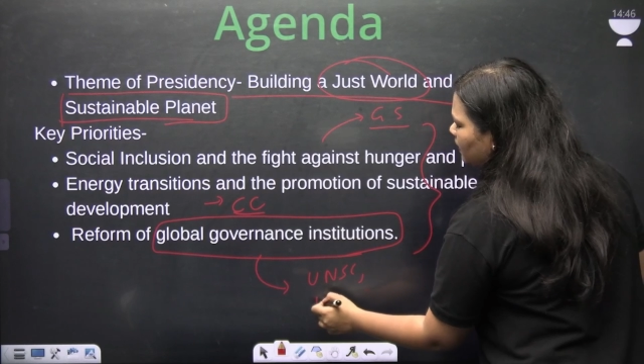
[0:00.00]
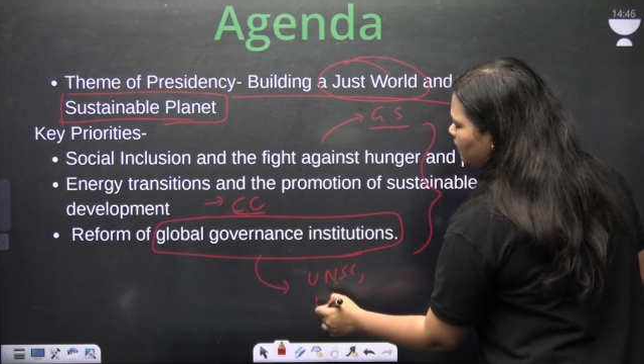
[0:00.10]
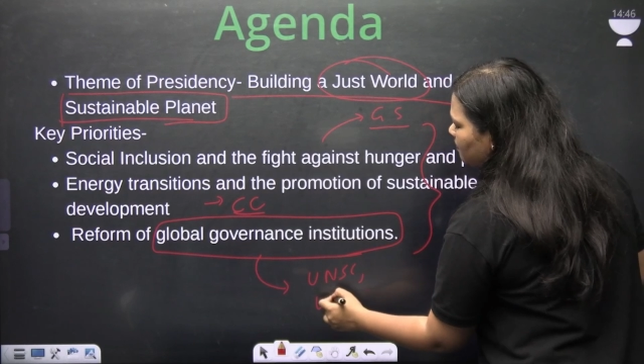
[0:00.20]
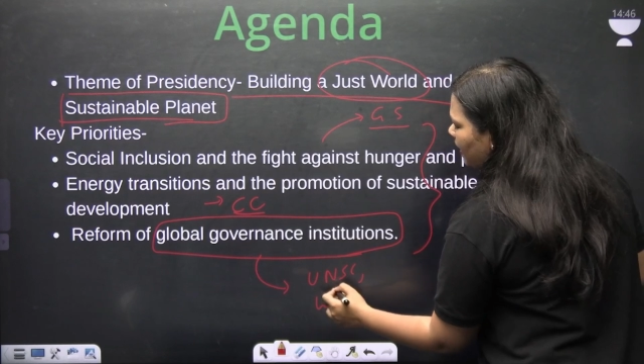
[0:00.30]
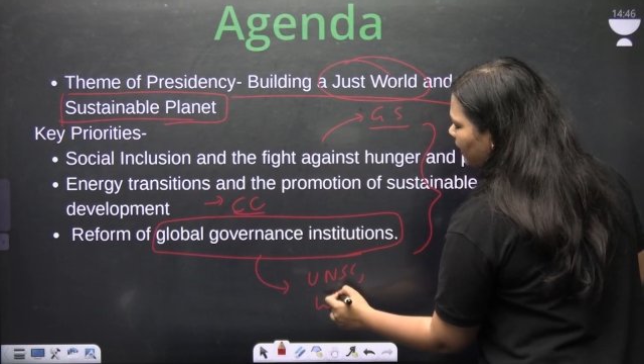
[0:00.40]

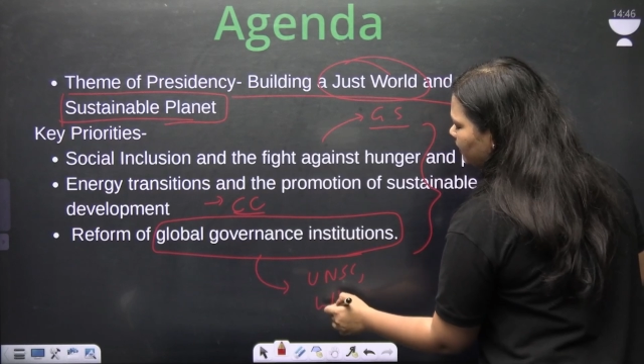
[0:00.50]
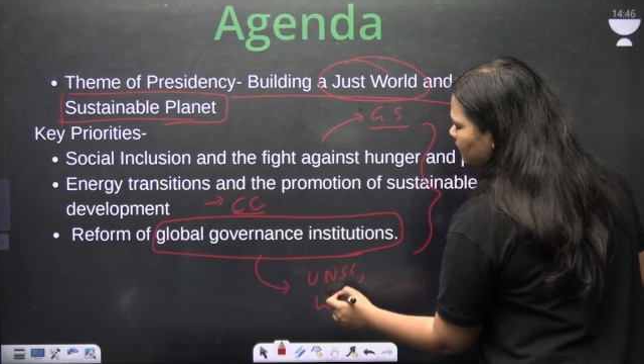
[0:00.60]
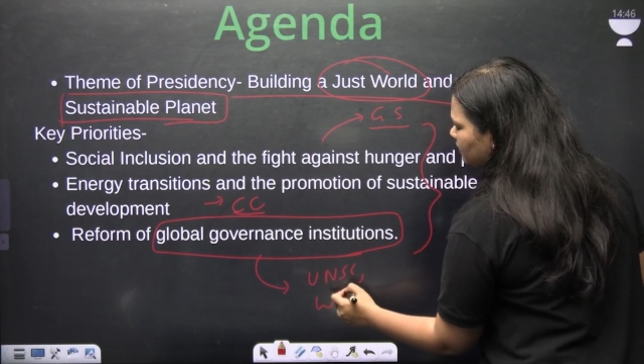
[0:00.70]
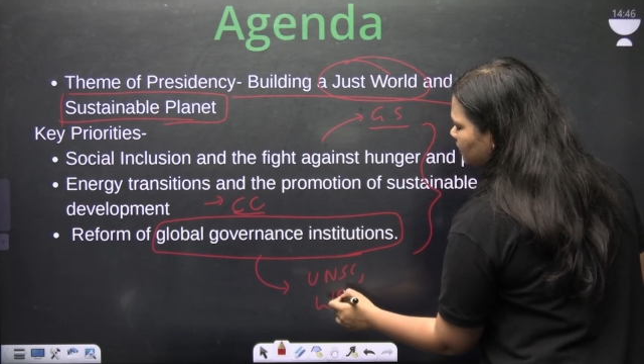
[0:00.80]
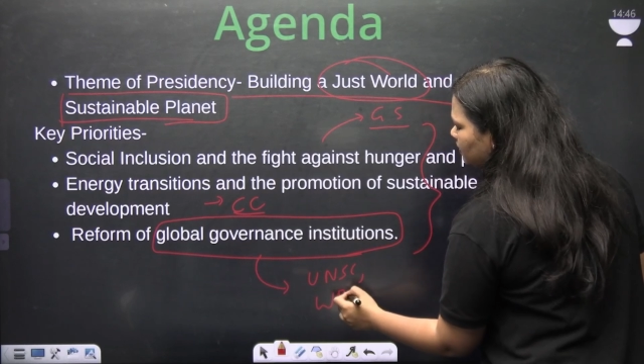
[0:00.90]
Bank,
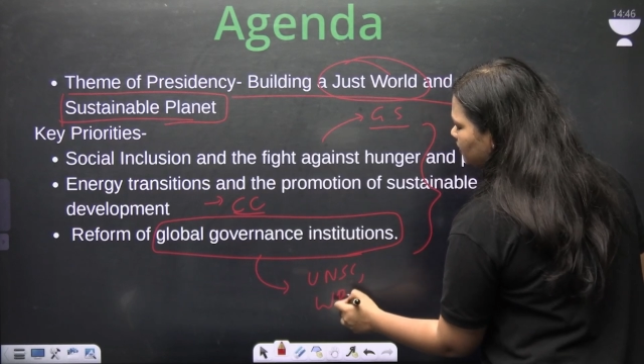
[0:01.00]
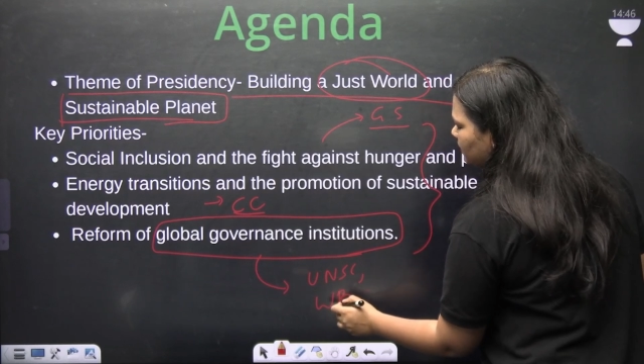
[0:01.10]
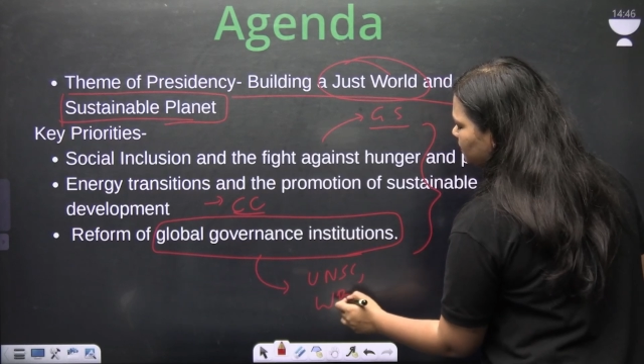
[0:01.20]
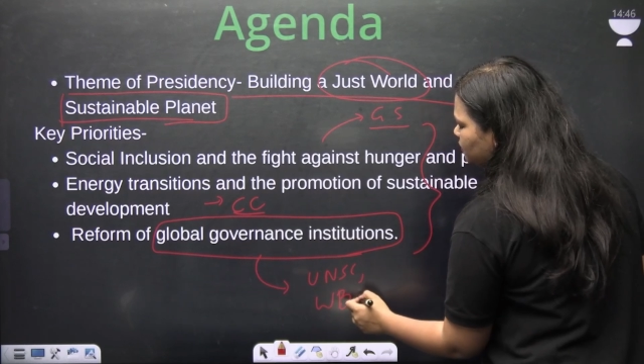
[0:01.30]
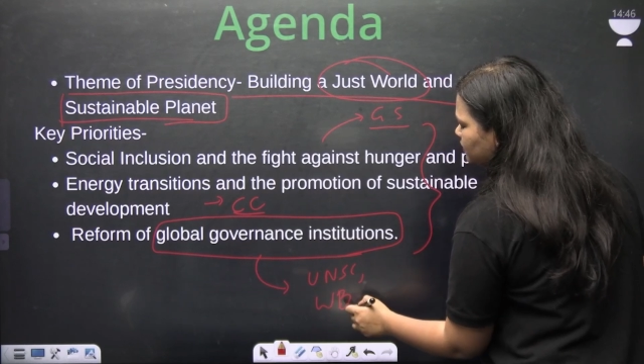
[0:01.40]

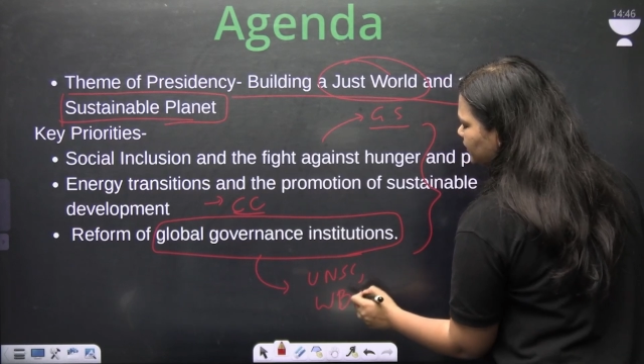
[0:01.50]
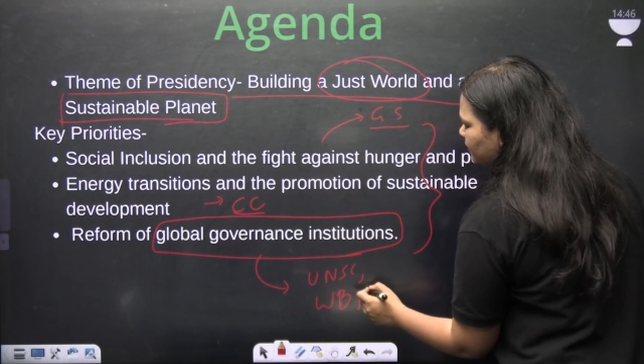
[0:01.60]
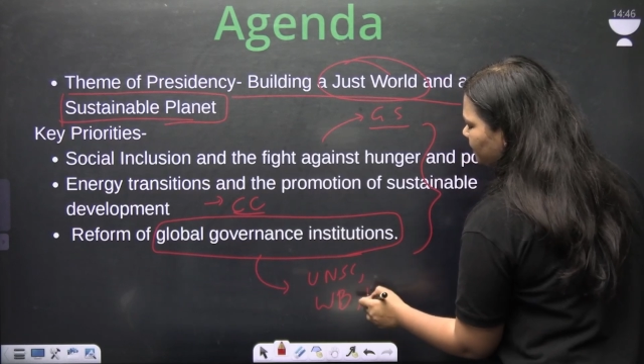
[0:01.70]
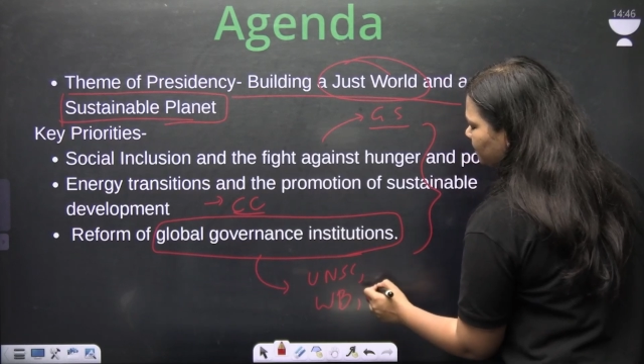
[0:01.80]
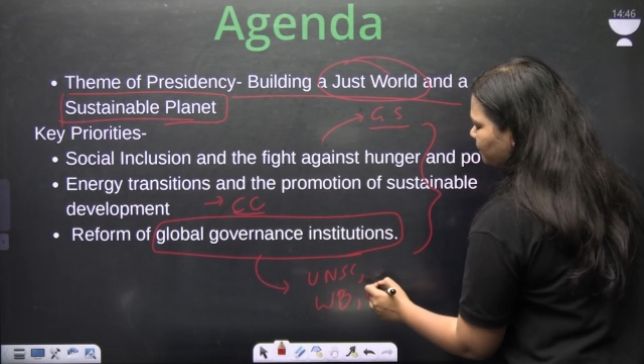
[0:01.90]
WTO.
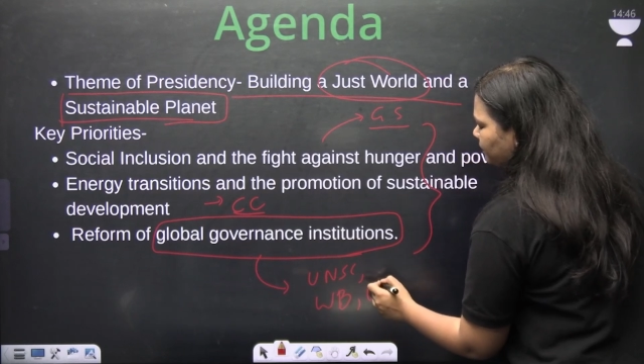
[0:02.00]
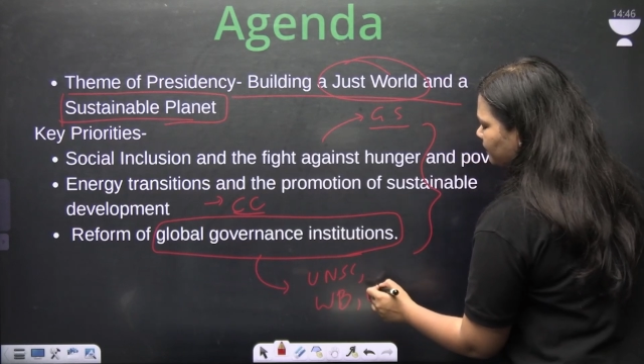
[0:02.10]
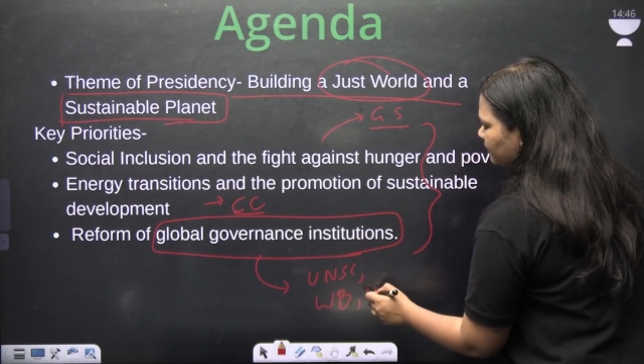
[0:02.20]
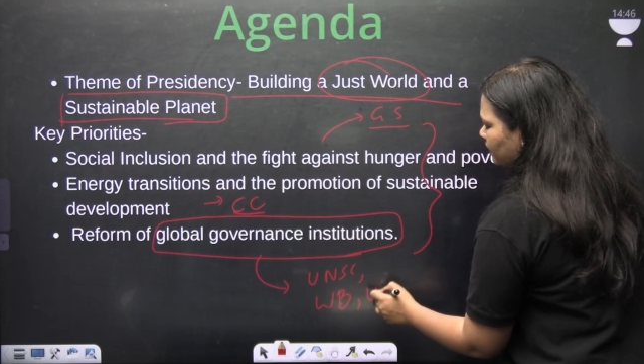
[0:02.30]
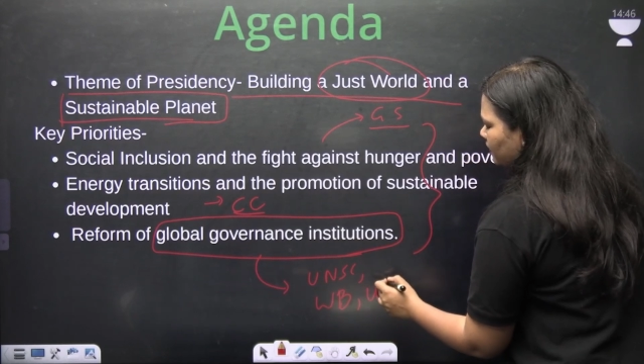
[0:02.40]

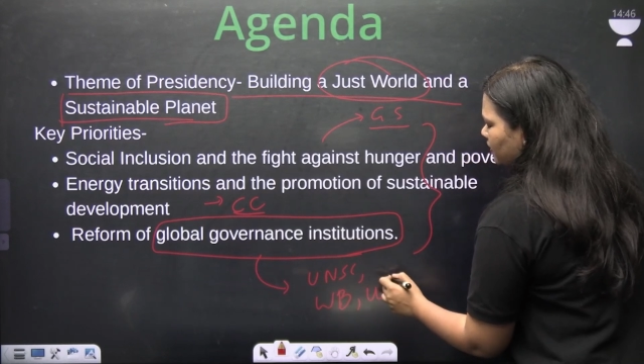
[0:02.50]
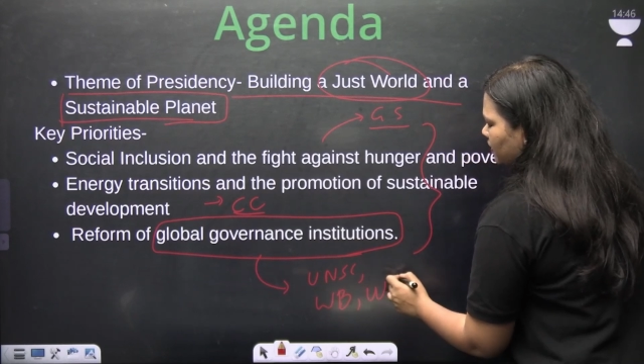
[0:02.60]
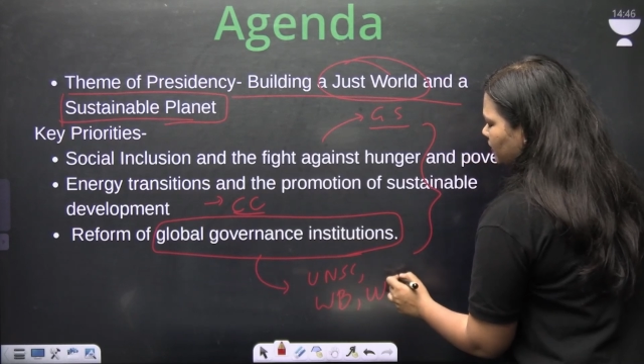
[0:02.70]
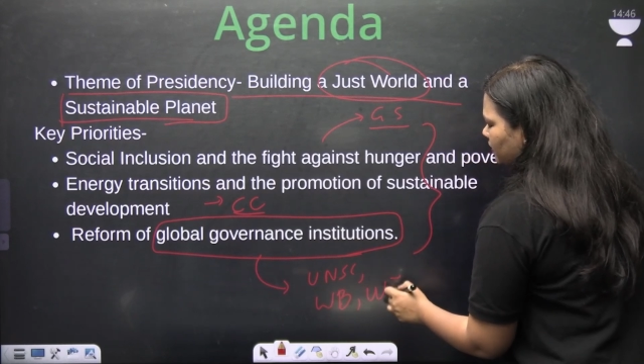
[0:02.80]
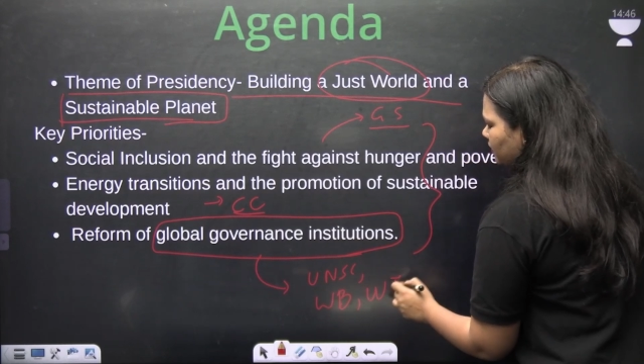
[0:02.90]

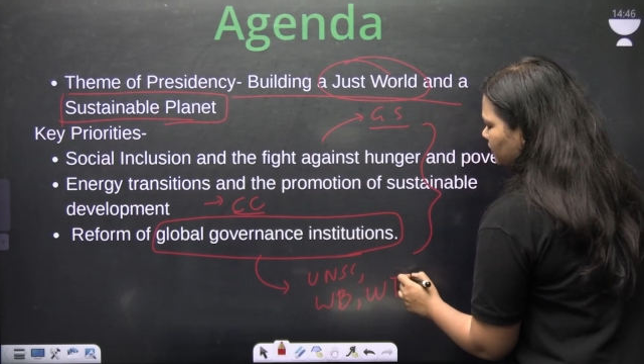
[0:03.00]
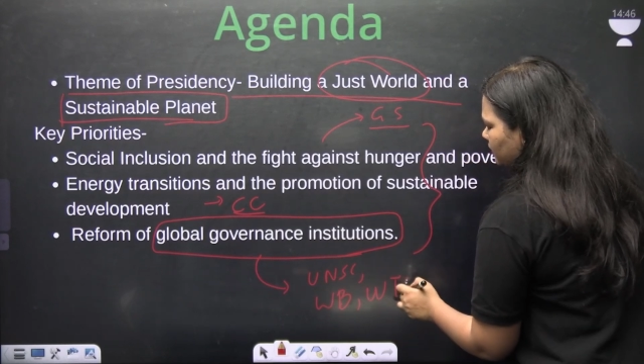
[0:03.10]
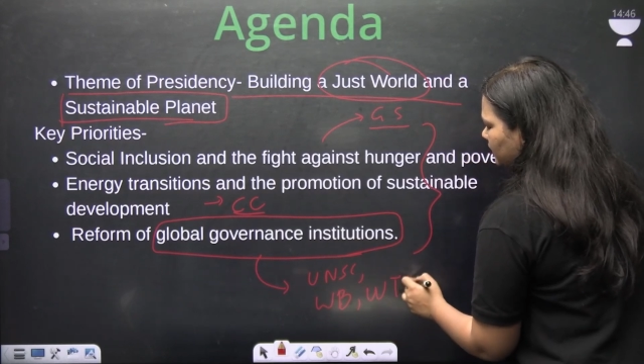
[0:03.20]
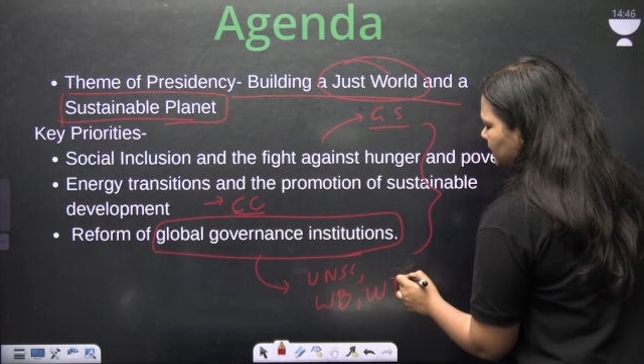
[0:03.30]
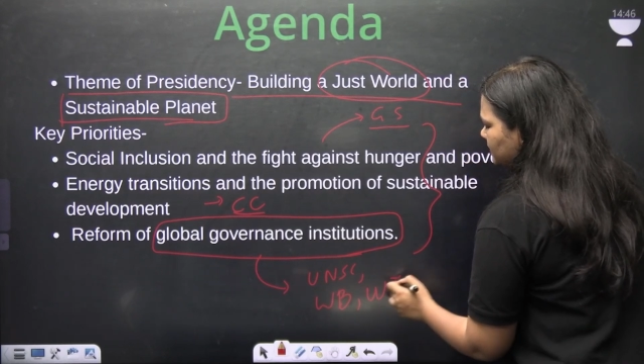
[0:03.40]

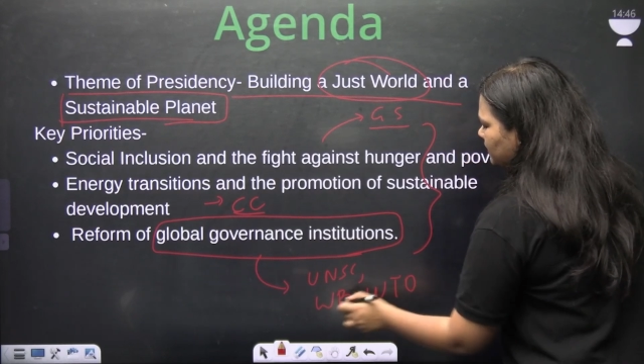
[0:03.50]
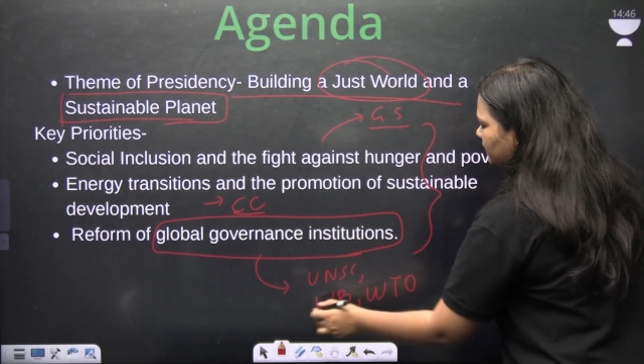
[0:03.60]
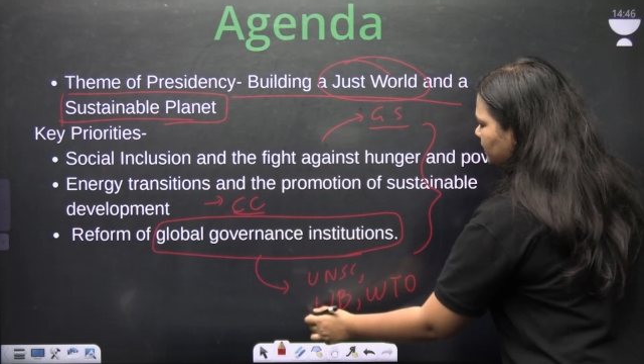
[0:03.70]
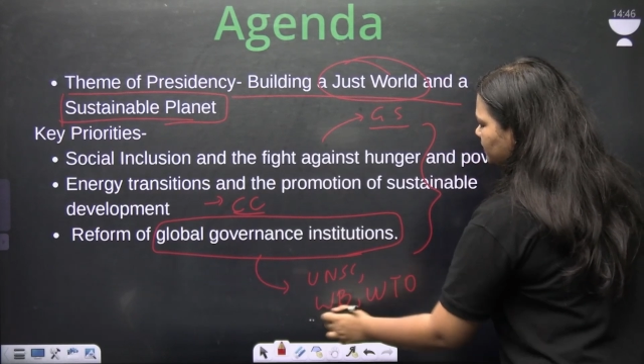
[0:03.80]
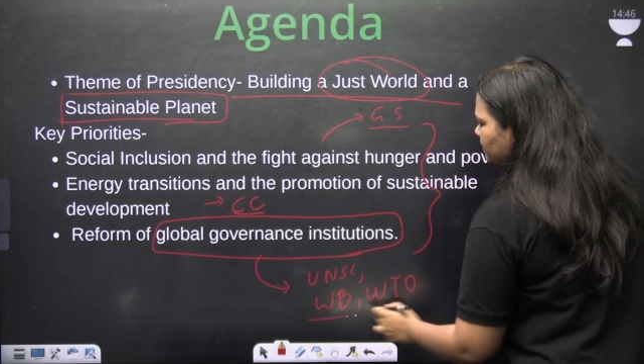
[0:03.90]
These are the
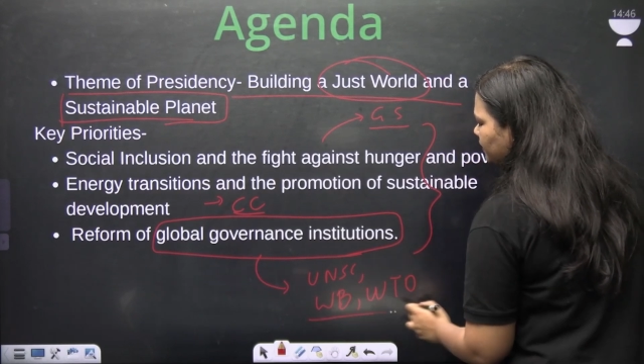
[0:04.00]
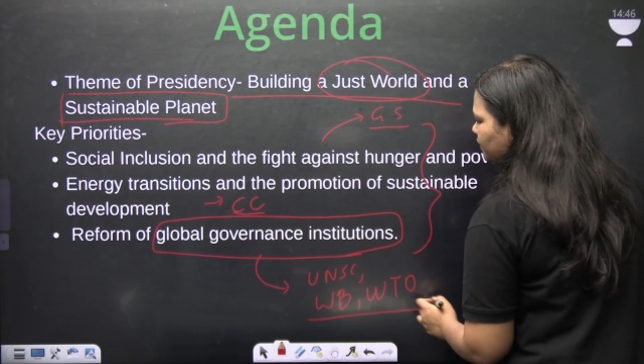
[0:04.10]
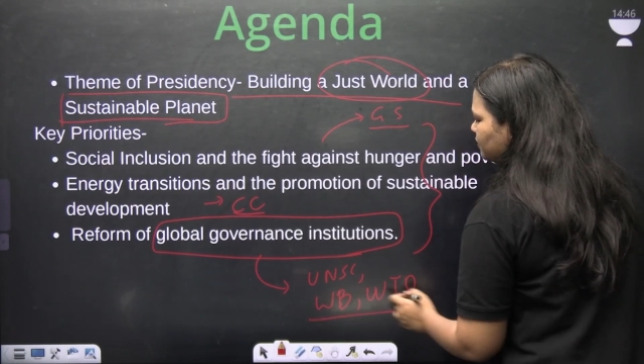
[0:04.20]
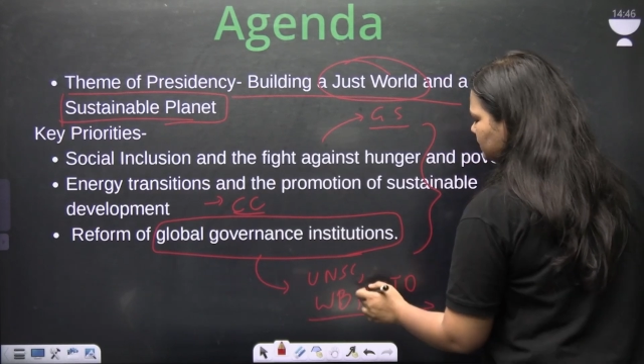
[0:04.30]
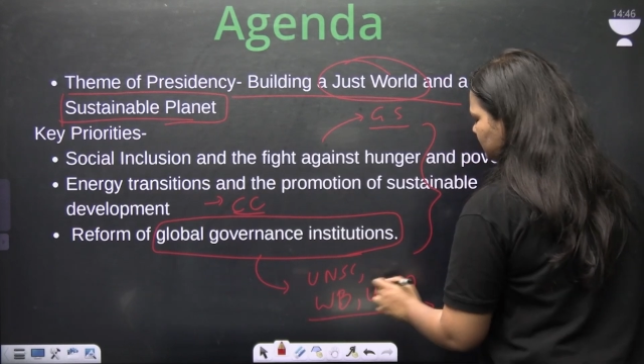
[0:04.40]
institutions.